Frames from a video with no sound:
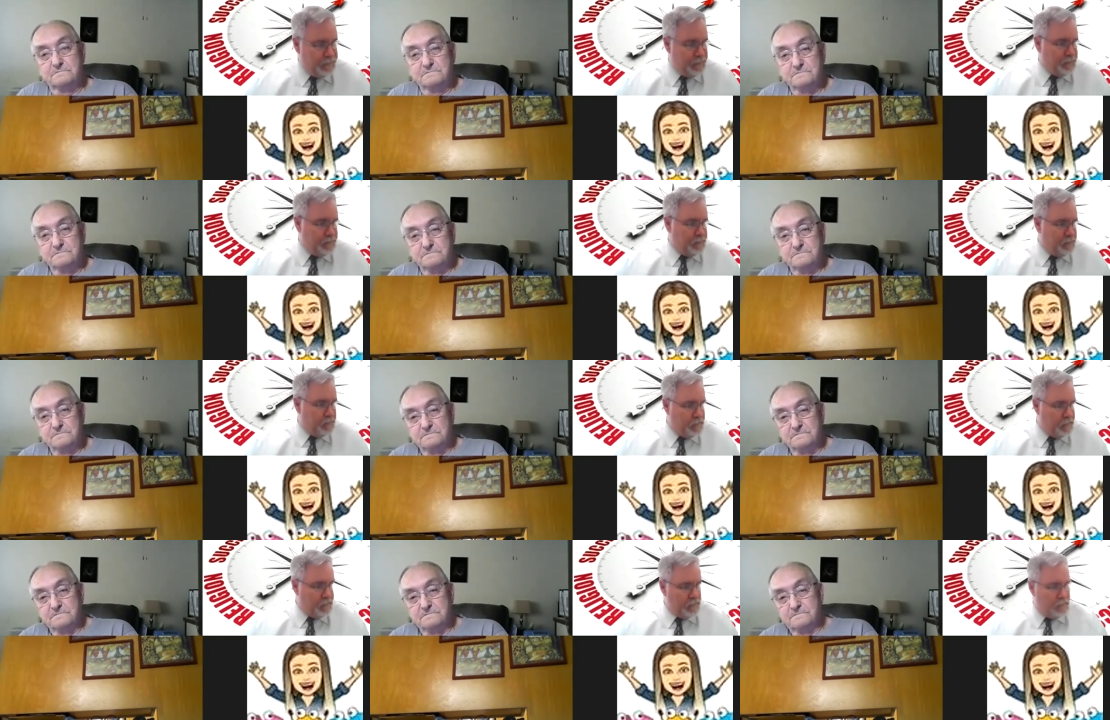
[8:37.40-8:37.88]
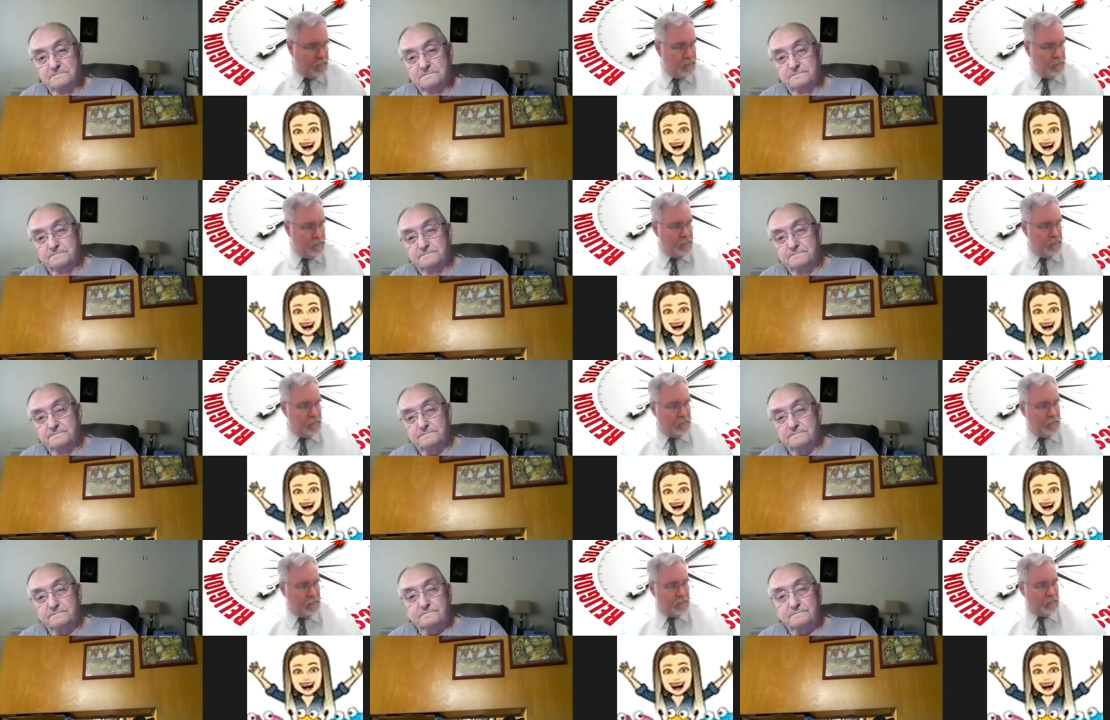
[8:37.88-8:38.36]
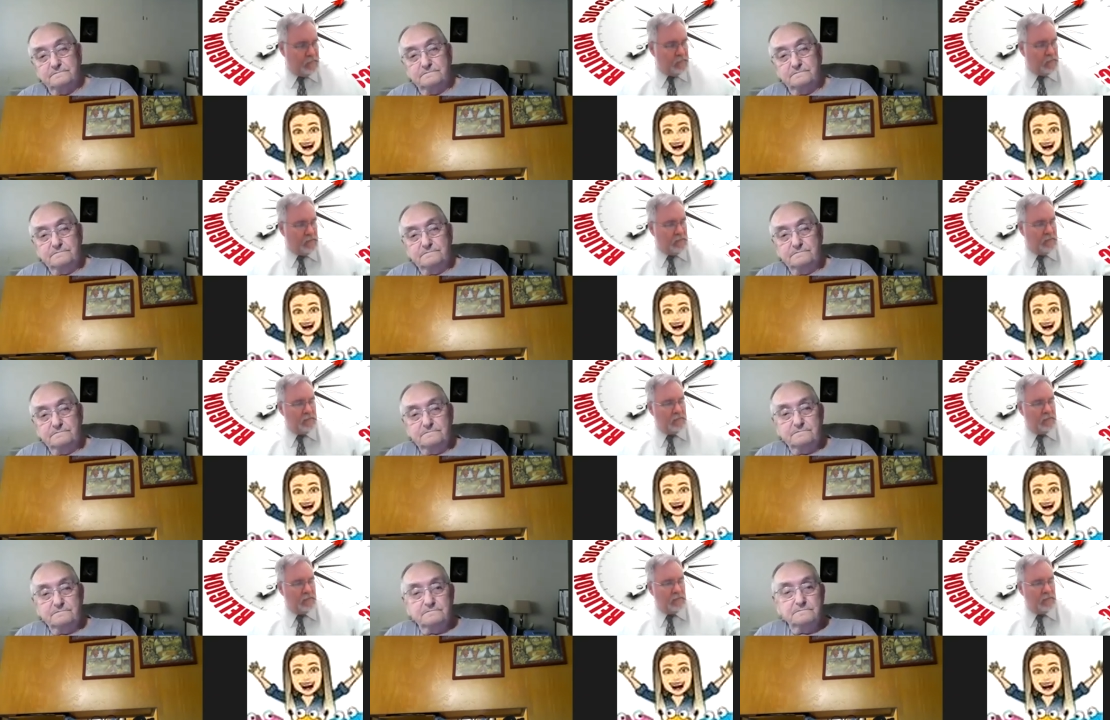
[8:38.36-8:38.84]

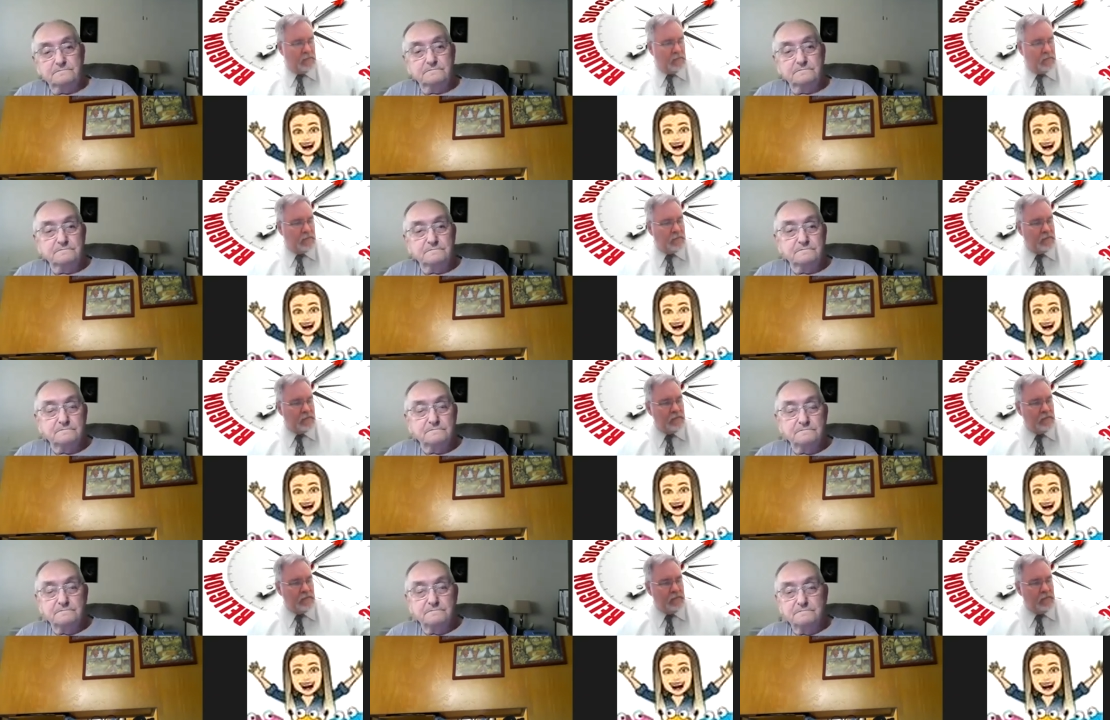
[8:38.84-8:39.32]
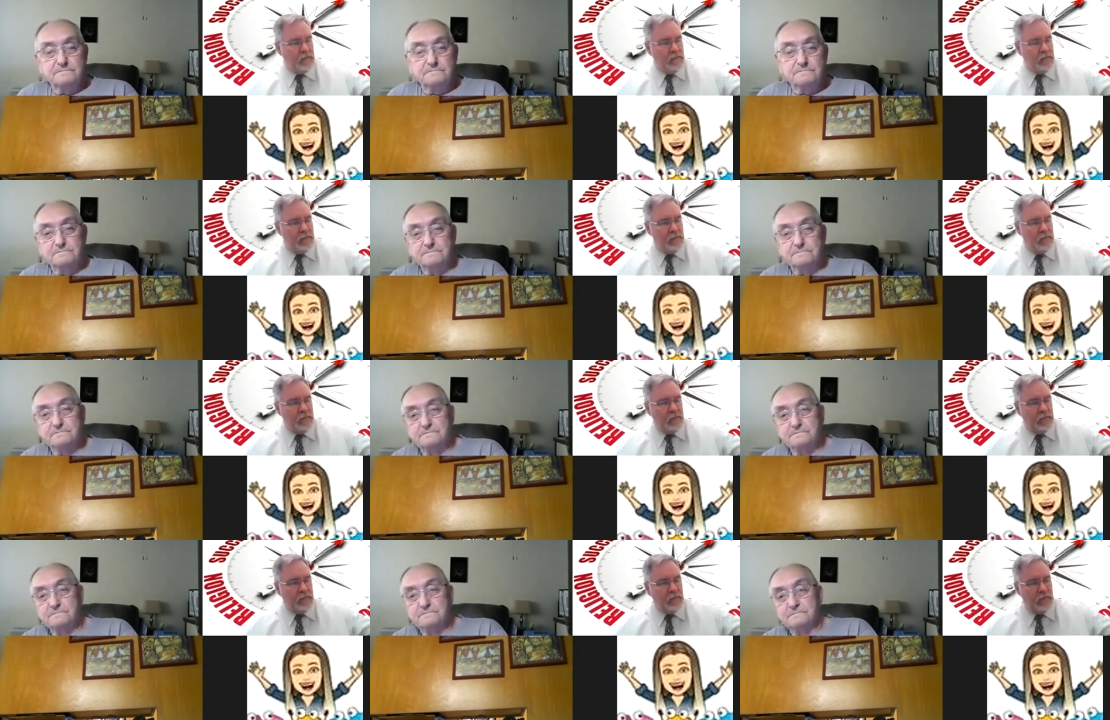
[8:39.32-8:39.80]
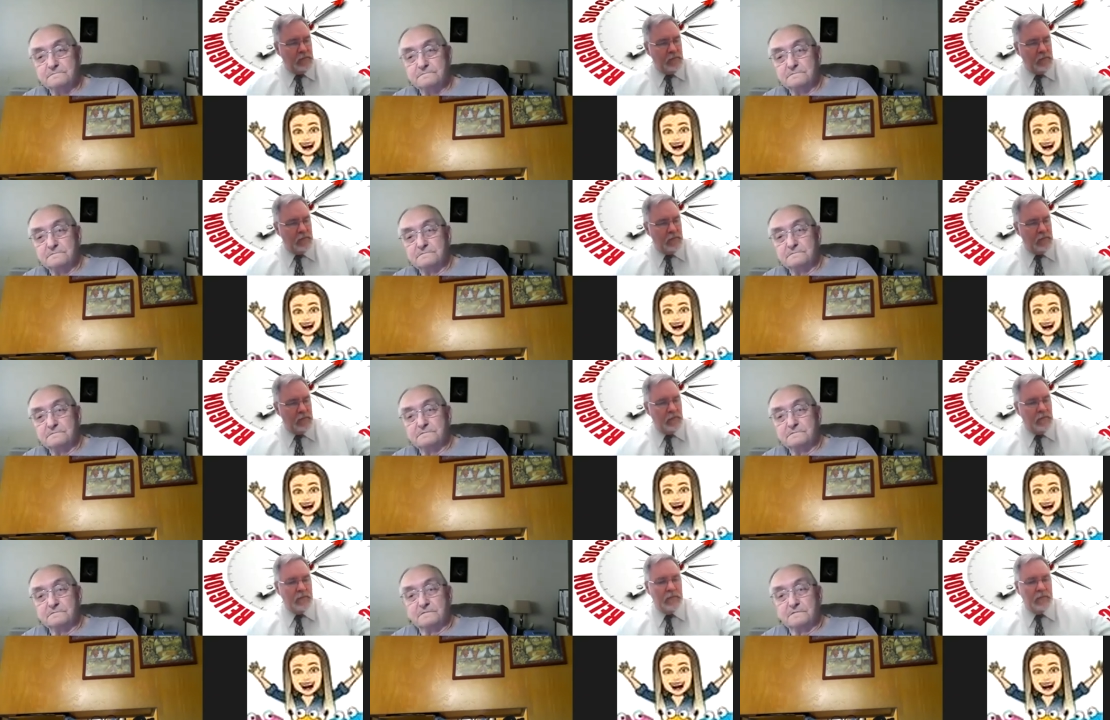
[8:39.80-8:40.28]

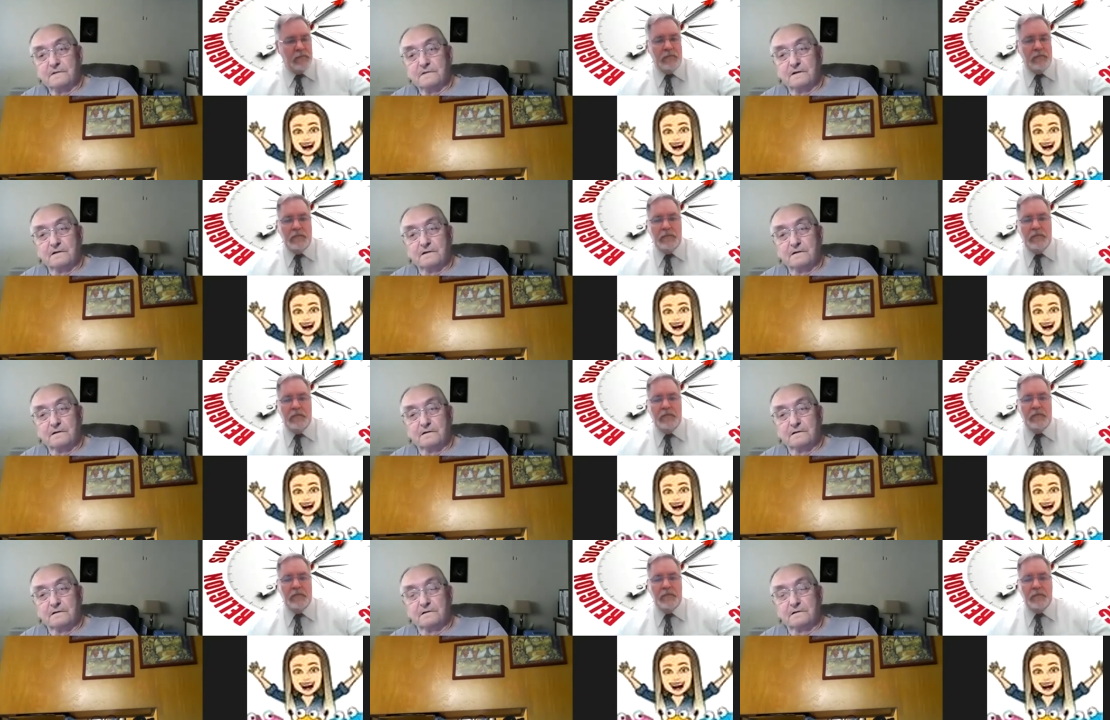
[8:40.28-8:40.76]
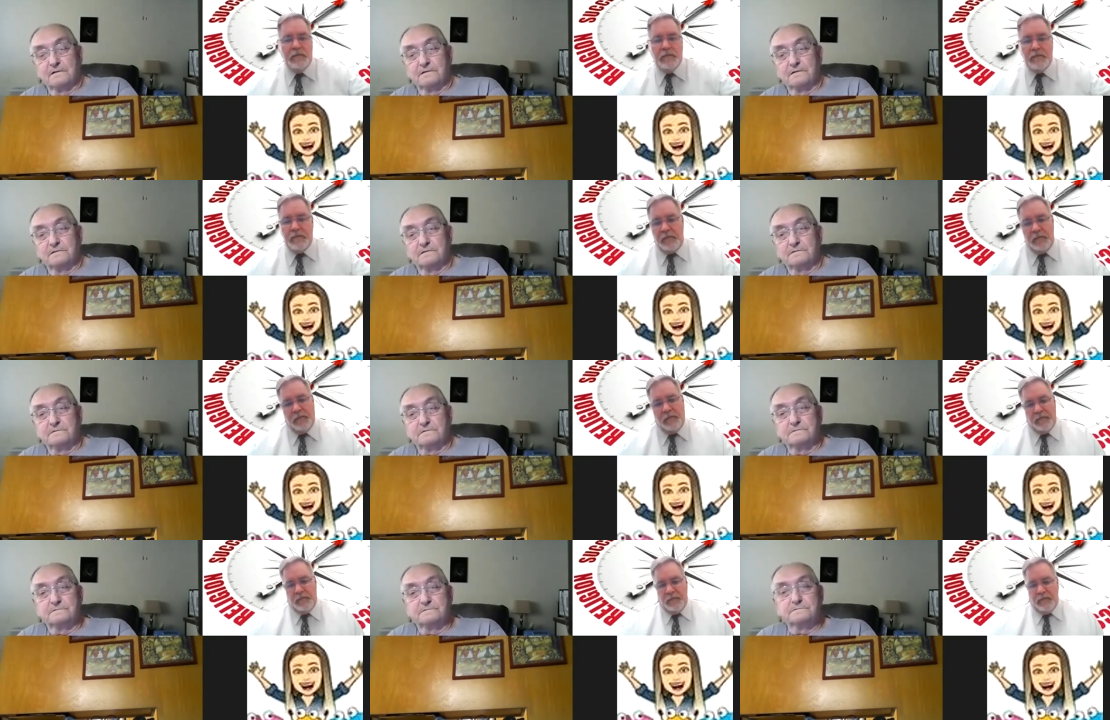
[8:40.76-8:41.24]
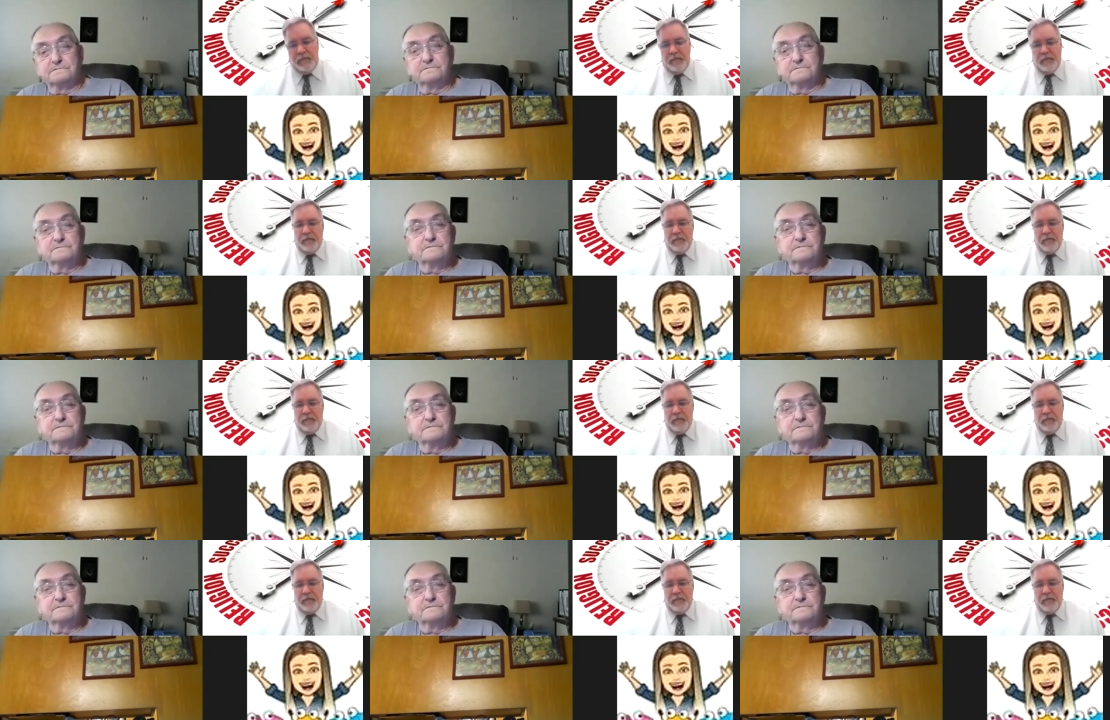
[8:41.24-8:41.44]
No one is speaking in this clip.